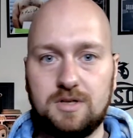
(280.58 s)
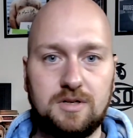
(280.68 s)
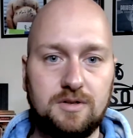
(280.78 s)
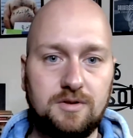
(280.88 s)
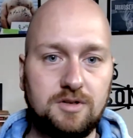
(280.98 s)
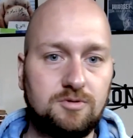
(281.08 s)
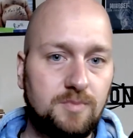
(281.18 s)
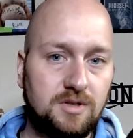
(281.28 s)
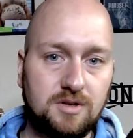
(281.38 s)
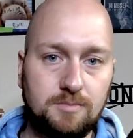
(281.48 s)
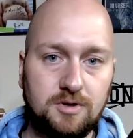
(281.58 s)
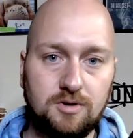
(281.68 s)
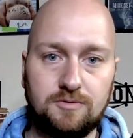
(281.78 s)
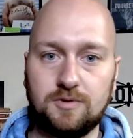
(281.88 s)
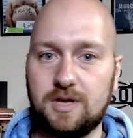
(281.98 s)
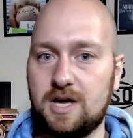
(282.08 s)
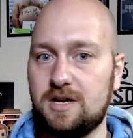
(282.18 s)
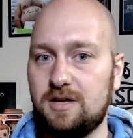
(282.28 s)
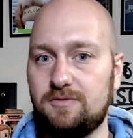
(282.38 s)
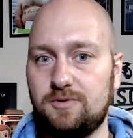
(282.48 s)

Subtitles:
this would be something good for that. If